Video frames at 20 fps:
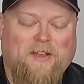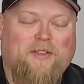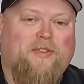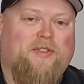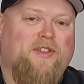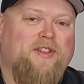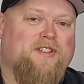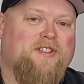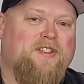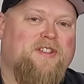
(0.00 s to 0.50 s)

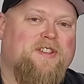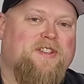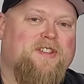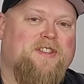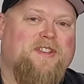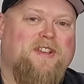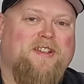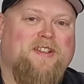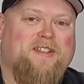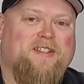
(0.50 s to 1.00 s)
This is
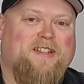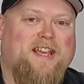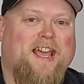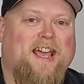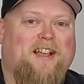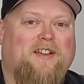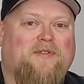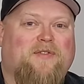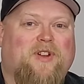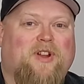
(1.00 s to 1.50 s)
the
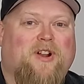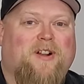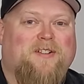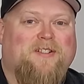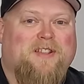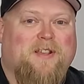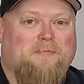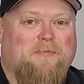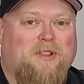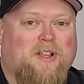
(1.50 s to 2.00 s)
stack of
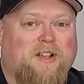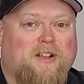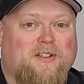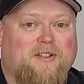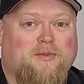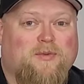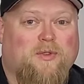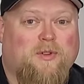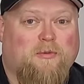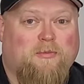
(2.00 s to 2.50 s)
cards that
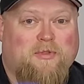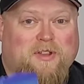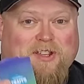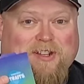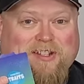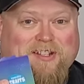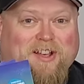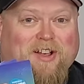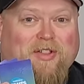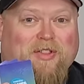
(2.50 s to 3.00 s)
players will be
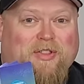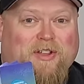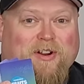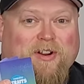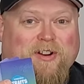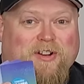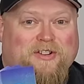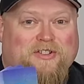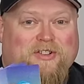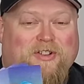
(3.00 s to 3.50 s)
dealt their
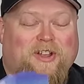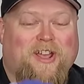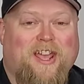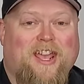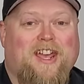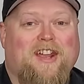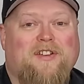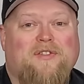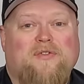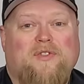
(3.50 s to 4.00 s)
initial
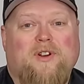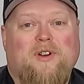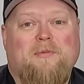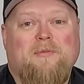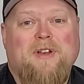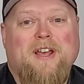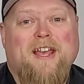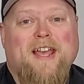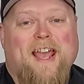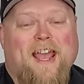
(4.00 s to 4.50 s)
hand from
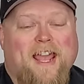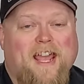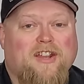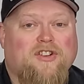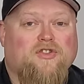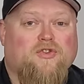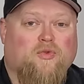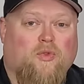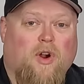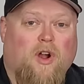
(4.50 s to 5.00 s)

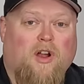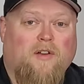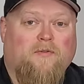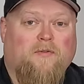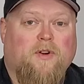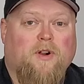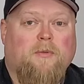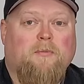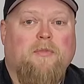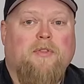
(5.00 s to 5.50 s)
and draw
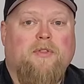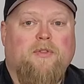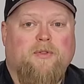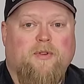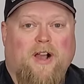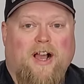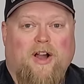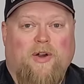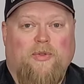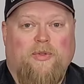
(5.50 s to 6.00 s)
from
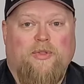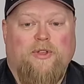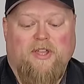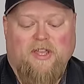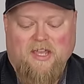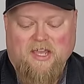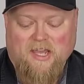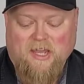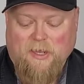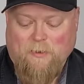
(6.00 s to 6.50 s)
throughout the
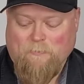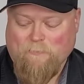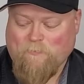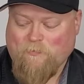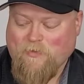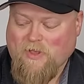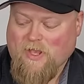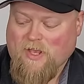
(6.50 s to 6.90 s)
game.